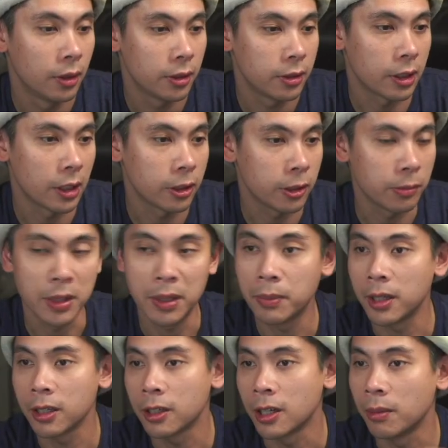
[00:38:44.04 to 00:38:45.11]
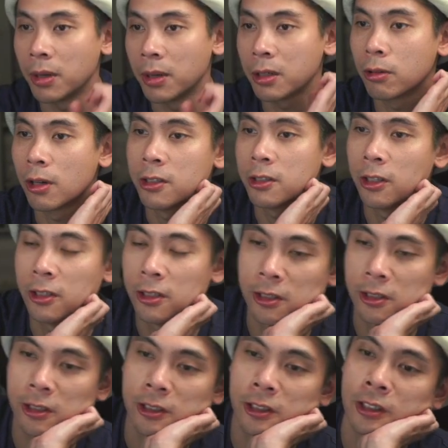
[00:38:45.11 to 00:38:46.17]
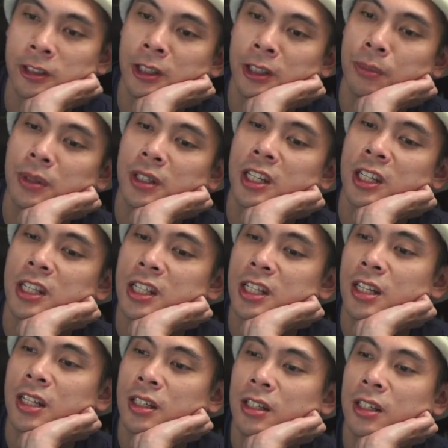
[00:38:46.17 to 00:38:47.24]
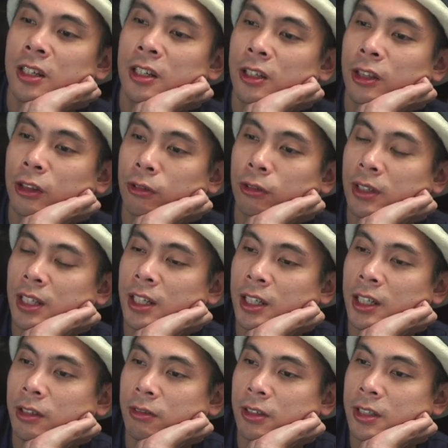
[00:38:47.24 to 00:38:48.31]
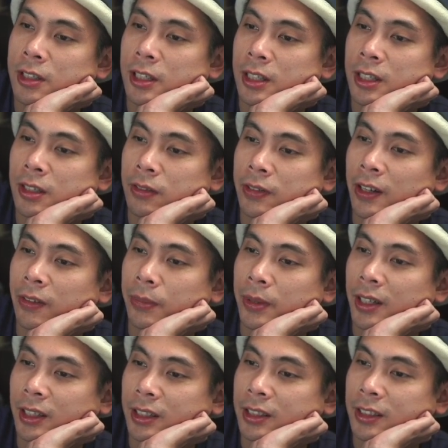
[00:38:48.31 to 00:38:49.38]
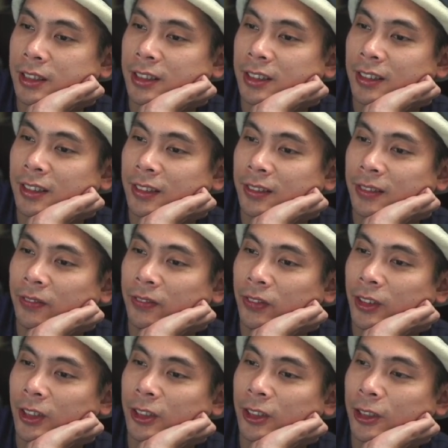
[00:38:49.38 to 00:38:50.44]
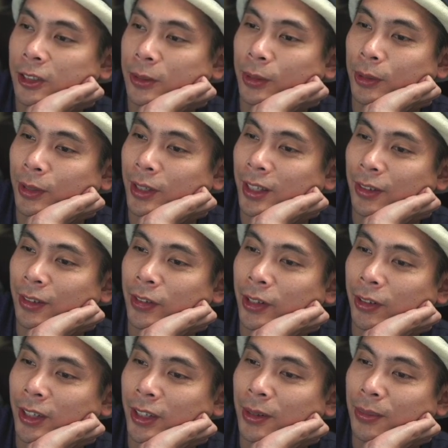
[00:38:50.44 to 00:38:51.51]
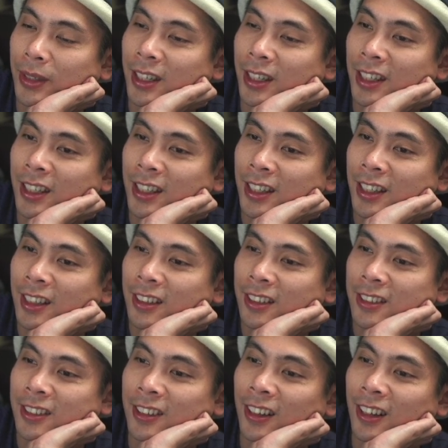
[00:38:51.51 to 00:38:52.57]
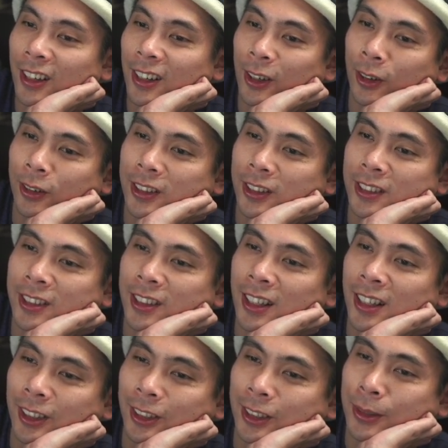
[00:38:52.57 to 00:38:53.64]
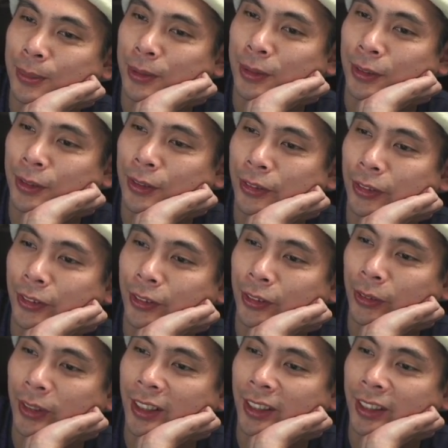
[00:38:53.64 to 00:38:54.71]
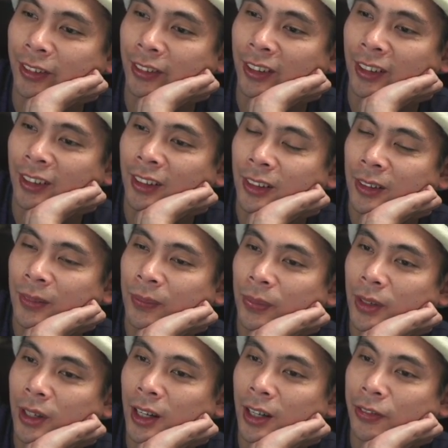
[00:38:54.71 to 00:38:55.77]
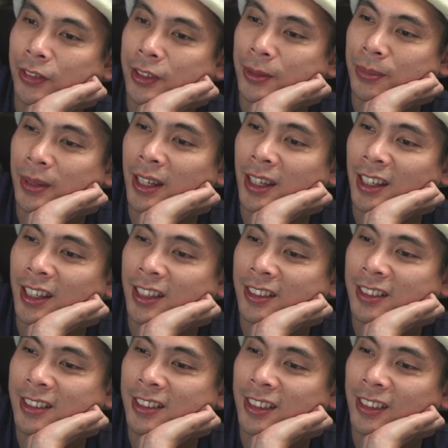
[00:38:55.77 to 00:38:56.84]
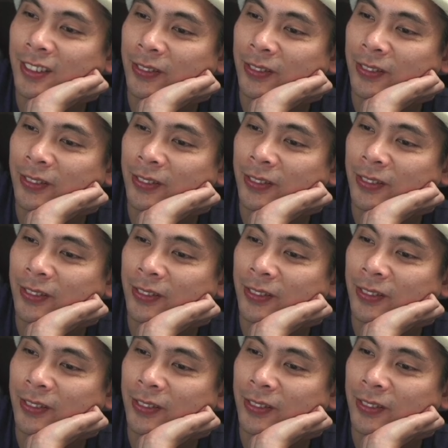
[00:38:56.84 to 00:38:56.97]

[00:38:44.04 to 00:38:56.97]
sent to me by Comrade Questions. This is the Hibiki, 365 bucks. You can choose between the very Hibby, chalk. Oh, the chalk looks beautiful. Wow. Office beige,